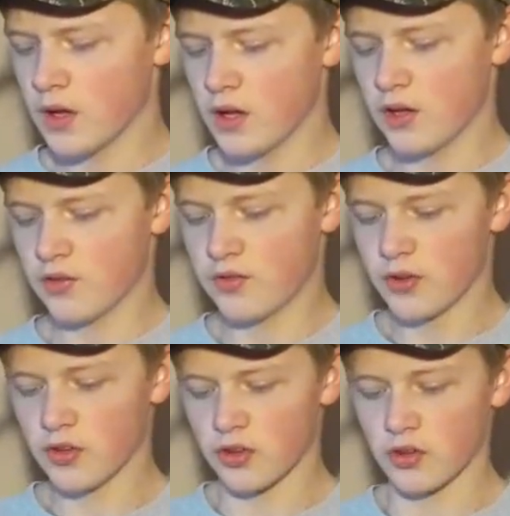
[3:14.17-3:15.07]
It
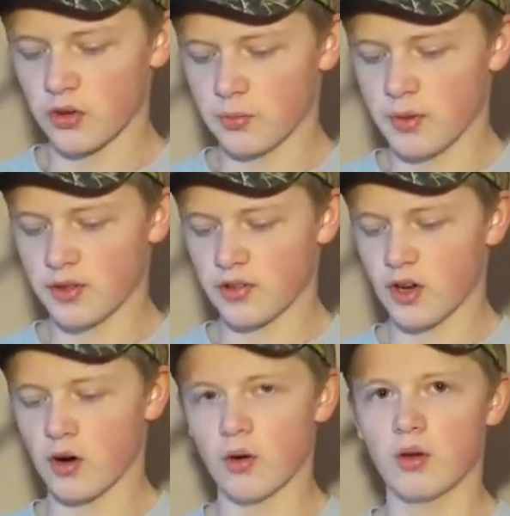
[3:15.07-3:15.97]
feels a little bit
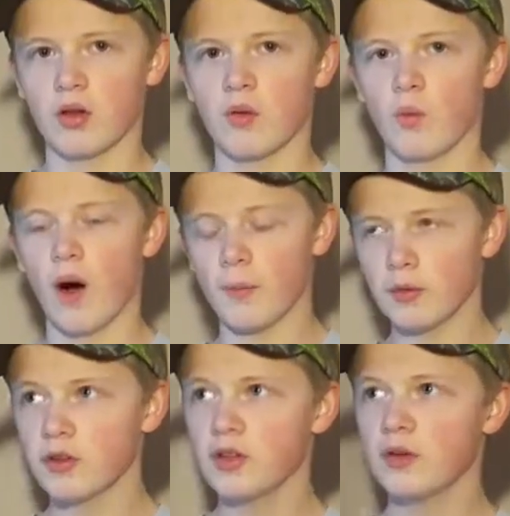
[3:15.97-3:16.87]

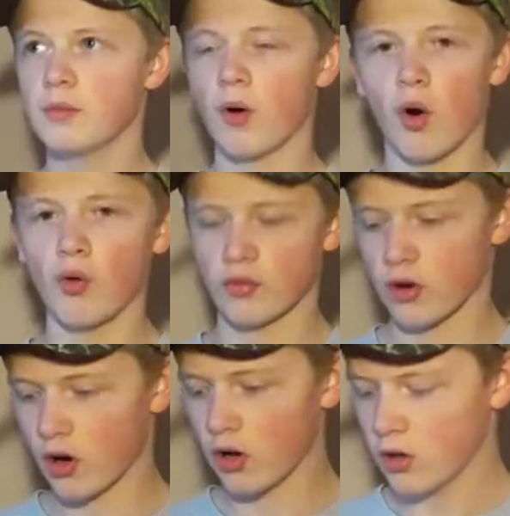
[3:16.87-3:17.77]
wobbly, but
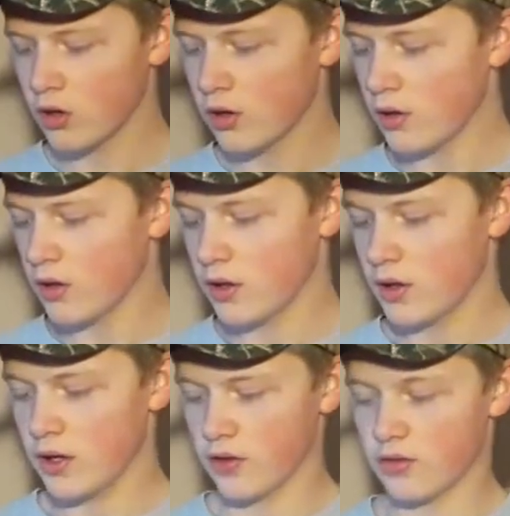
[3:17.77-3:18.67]
overall,
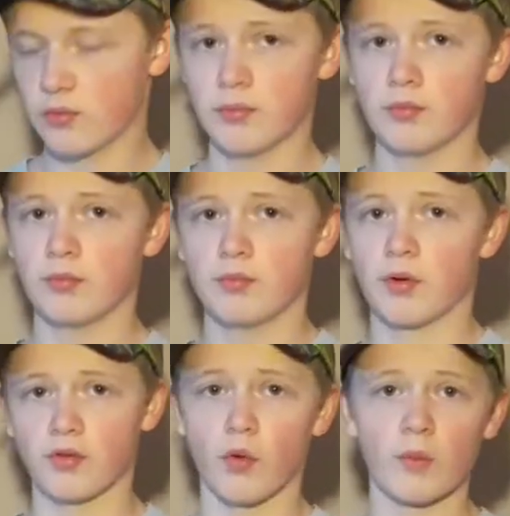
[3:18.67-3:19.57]
it's
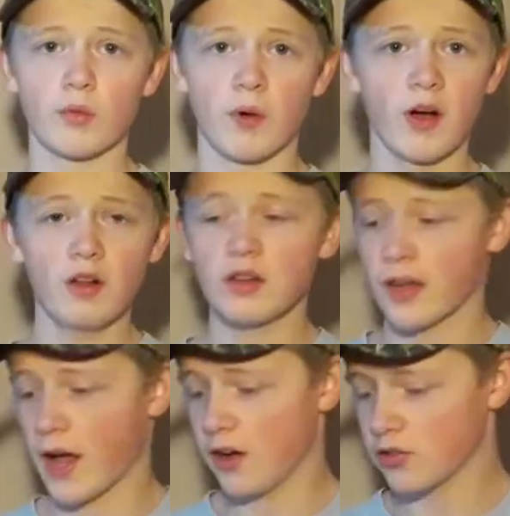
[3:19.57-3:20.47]
performed well,
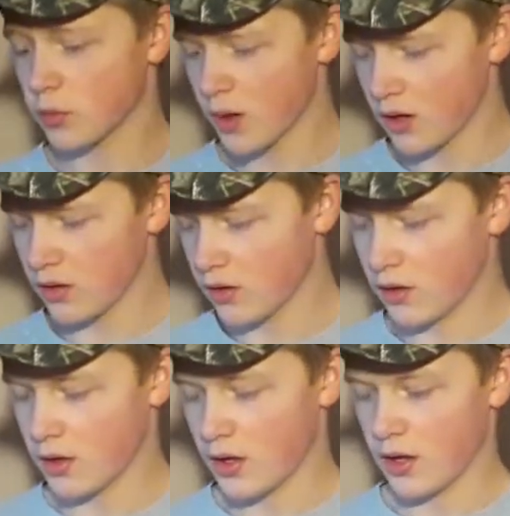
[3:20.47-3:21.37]
casts well,
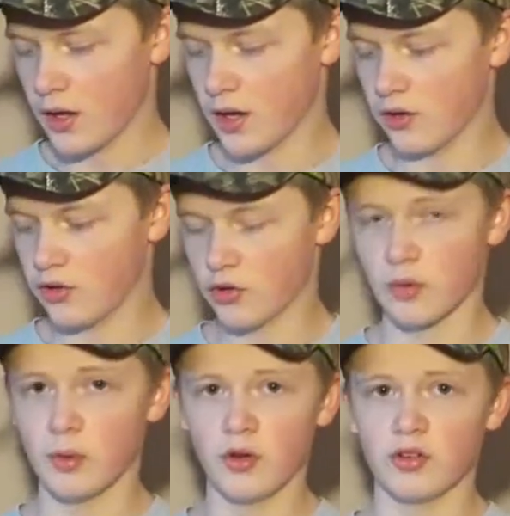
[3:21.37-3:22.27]
and
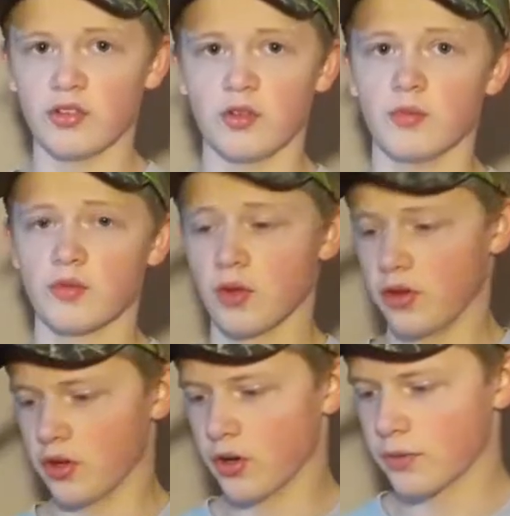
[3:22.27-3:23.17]
durability seems really
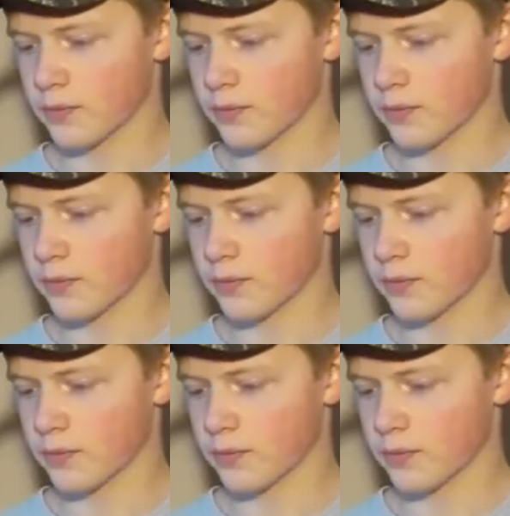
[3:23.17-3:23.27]
good.